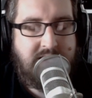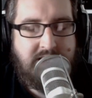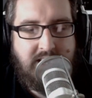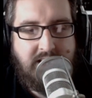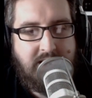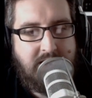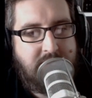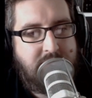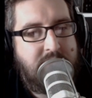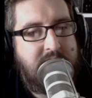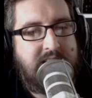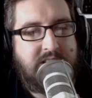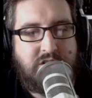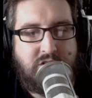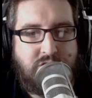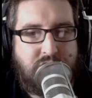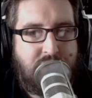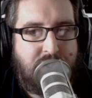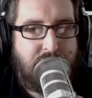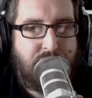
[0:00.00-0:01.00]
you know,
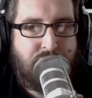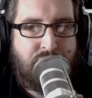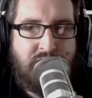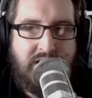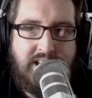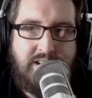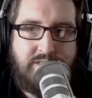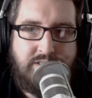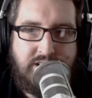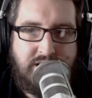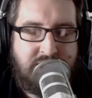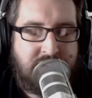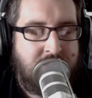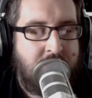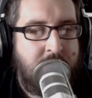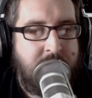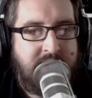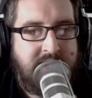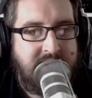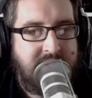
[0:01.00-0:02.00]
Isildur failed to throw
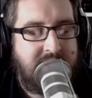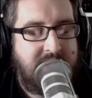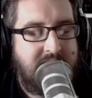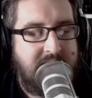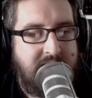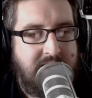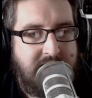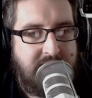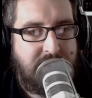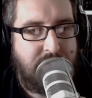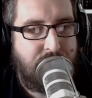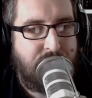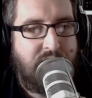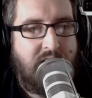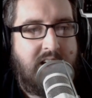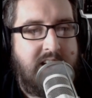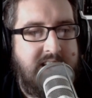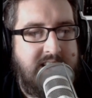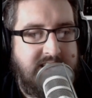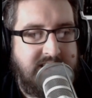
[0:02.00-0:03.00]
it into the
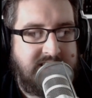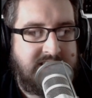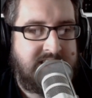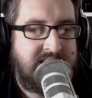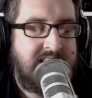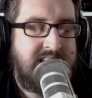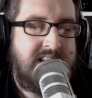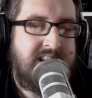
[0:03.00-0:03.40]
fires,